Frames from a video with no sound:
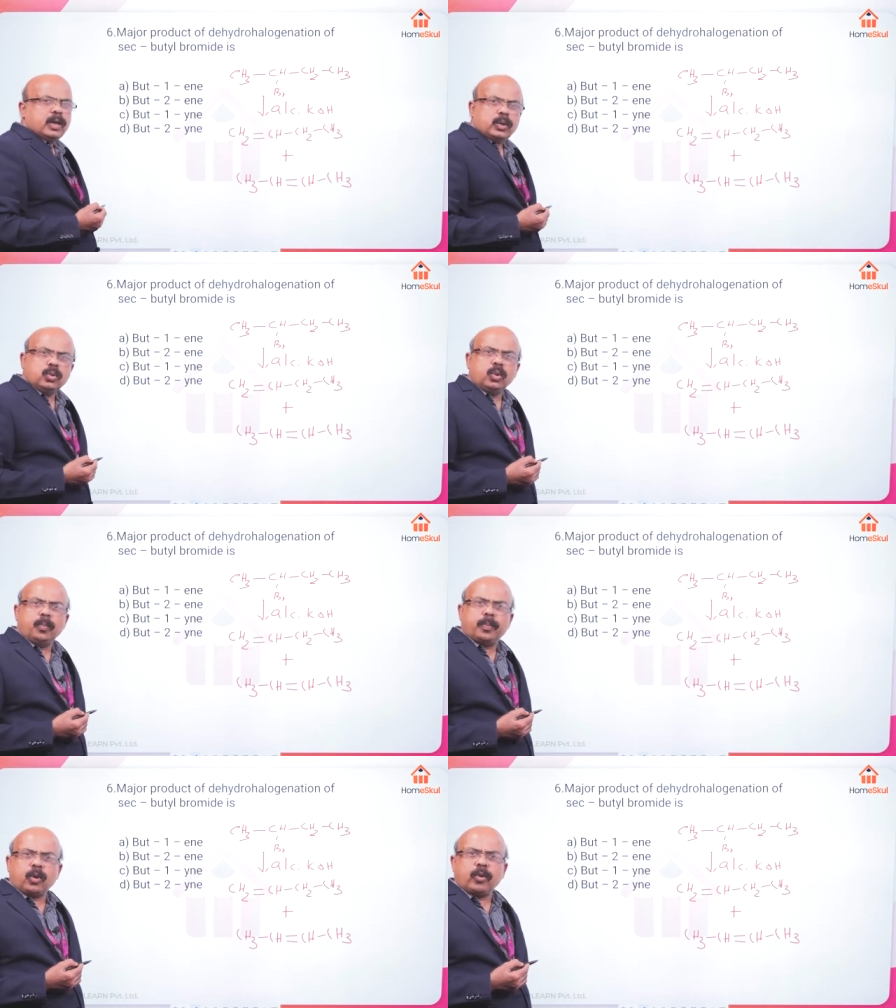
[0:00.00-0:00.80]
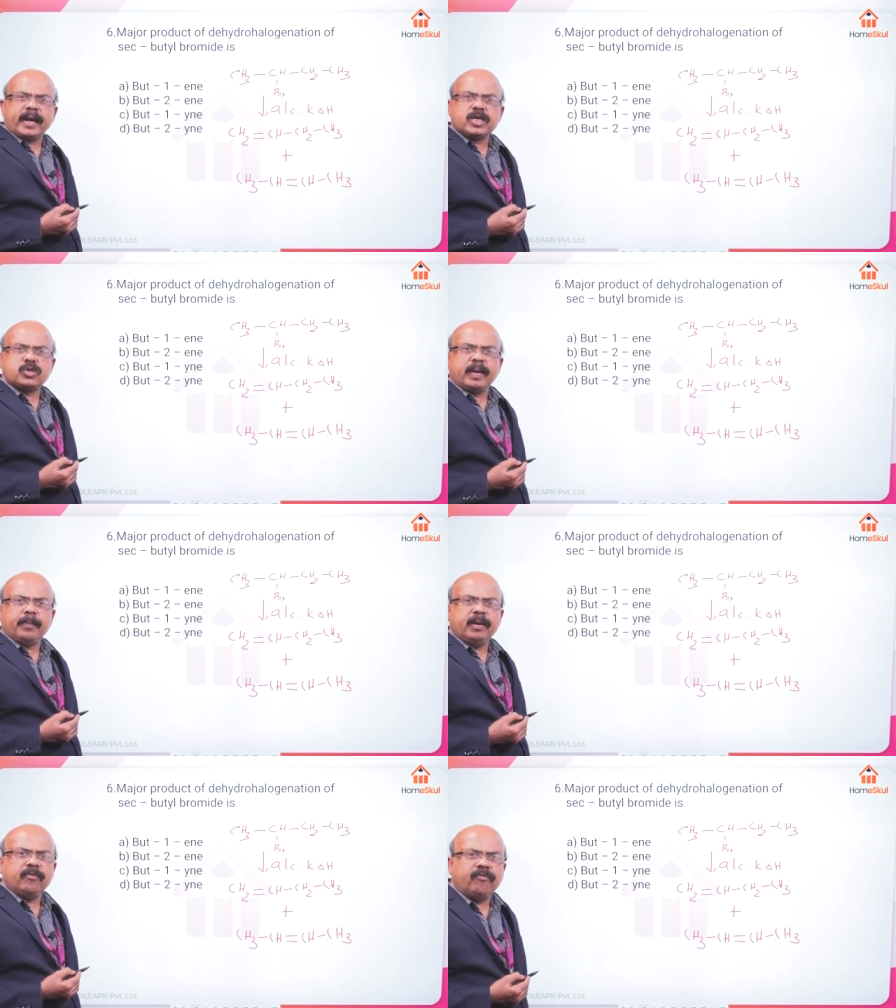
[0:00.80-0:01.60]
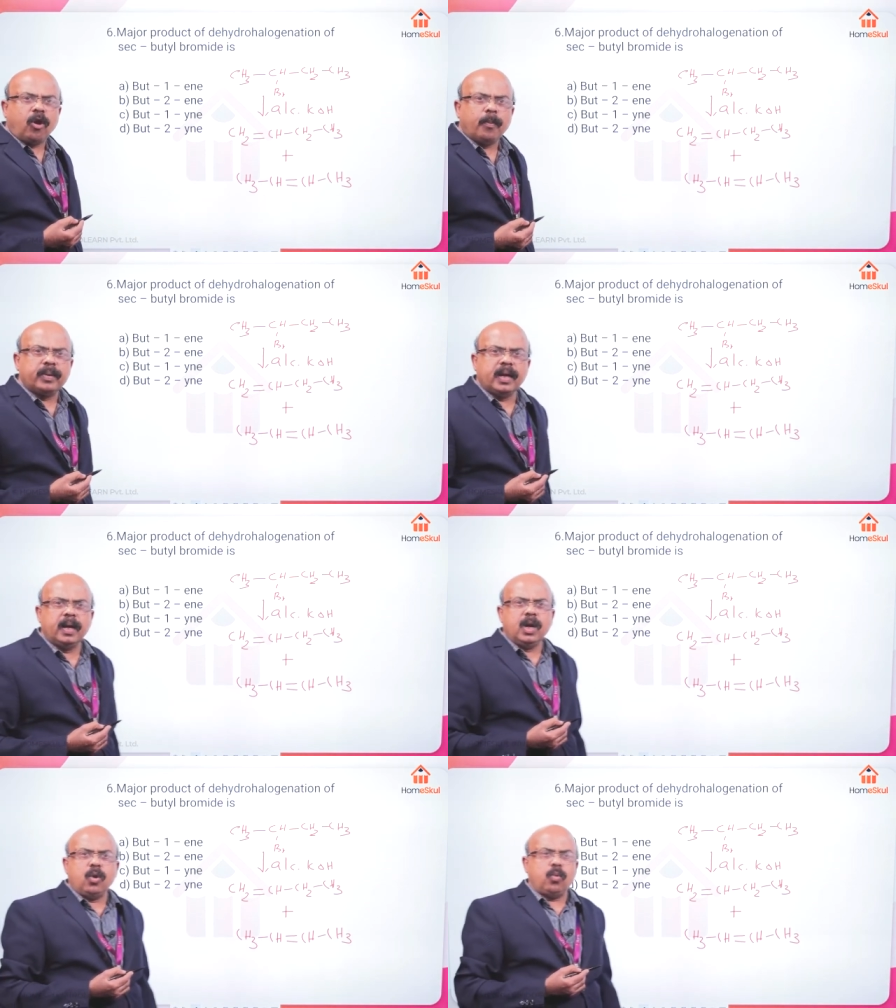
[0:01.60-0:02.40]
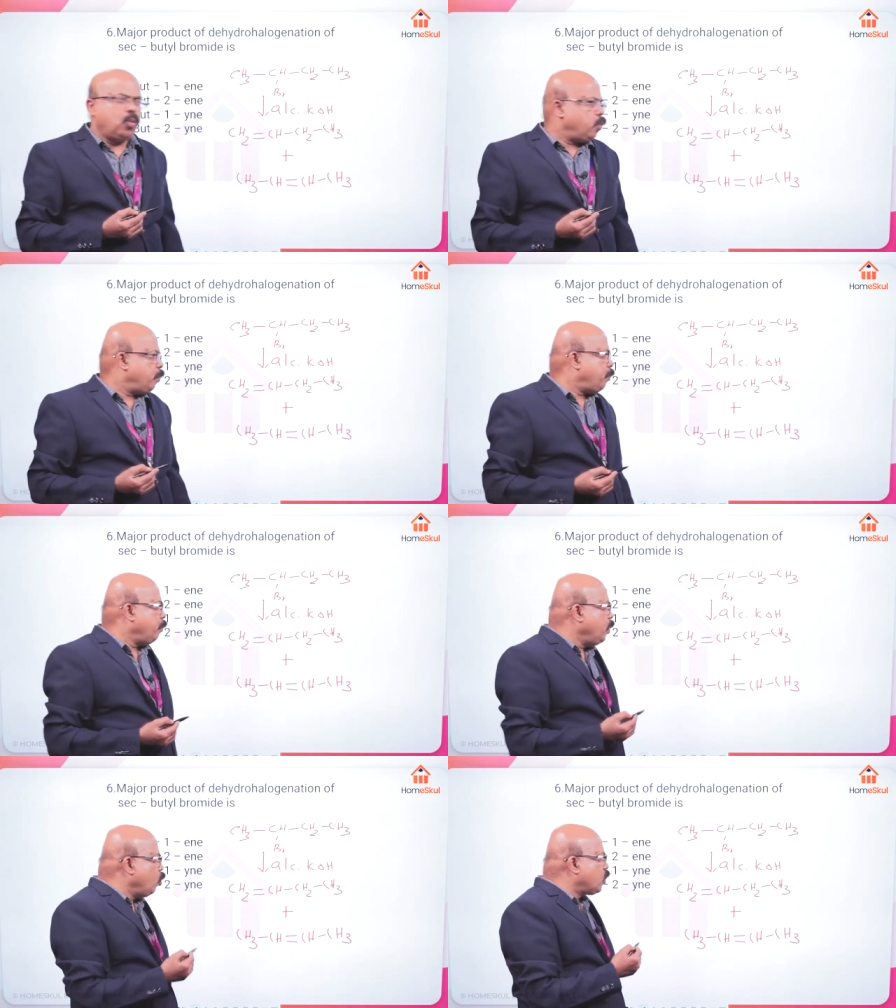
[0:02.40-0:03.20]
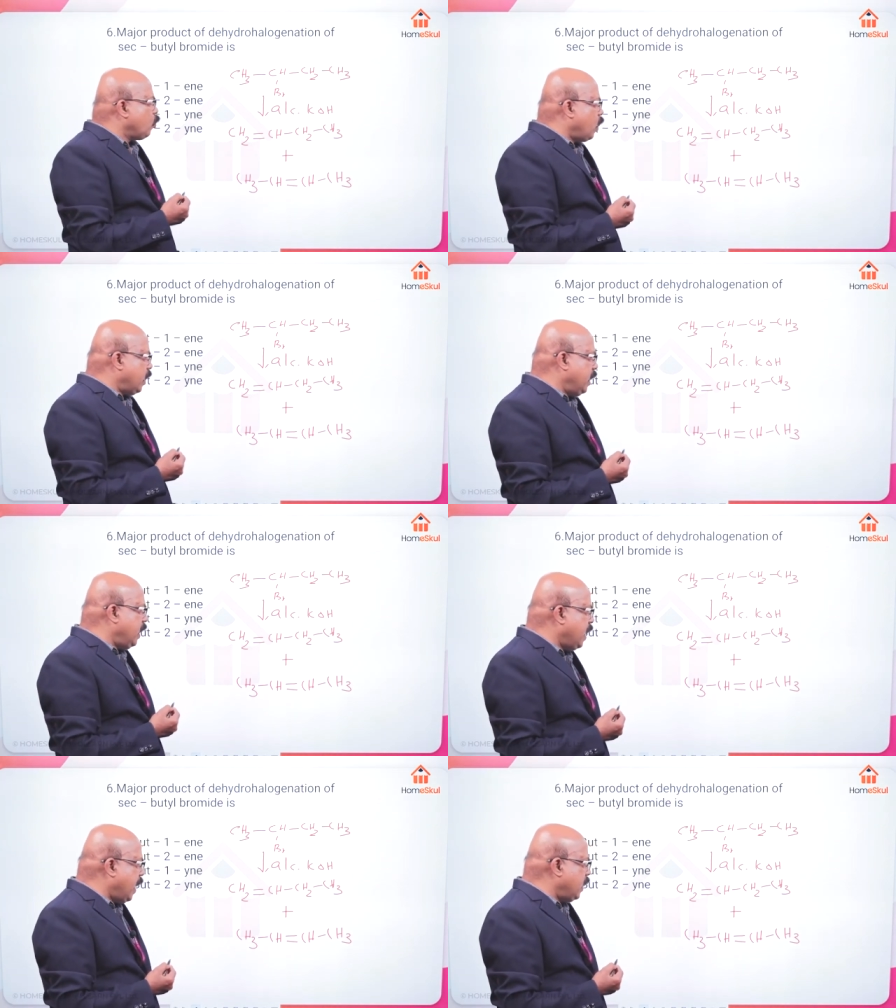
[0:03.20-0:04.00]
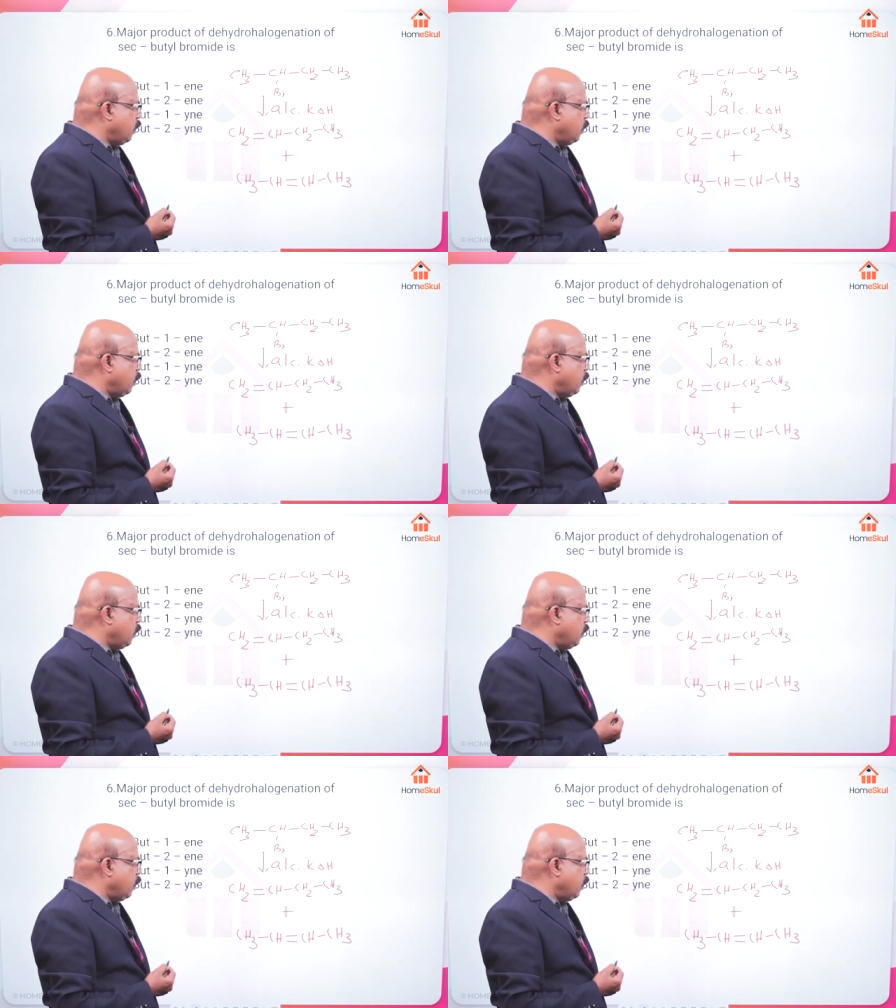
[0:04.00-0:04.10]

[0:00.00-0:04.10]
two products may be formed, butanene and